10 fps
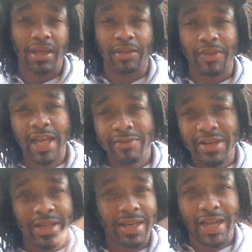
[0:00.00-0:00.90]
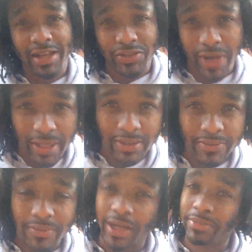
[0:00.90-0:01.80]
If every nigga had a dragon,
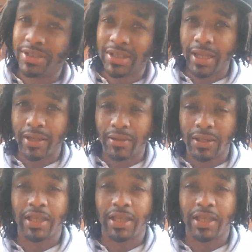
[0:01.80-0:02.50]
I'm just saying,